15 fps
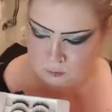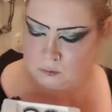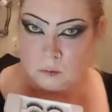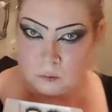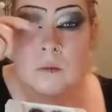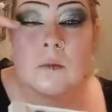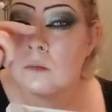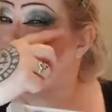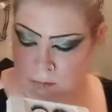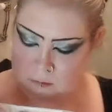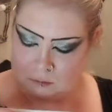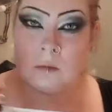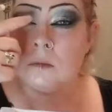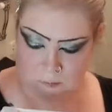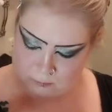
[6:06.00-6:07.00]
when it comes to
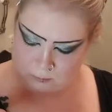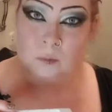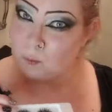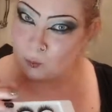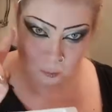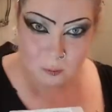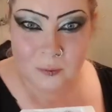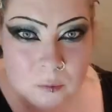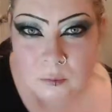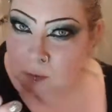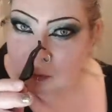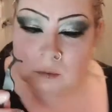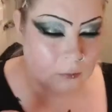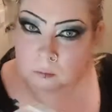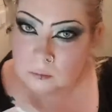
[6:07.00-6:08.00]
the eyelashes, I'm
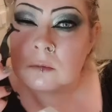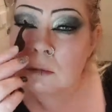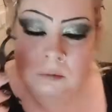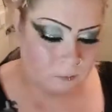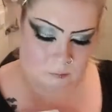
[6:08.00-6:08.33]
gonna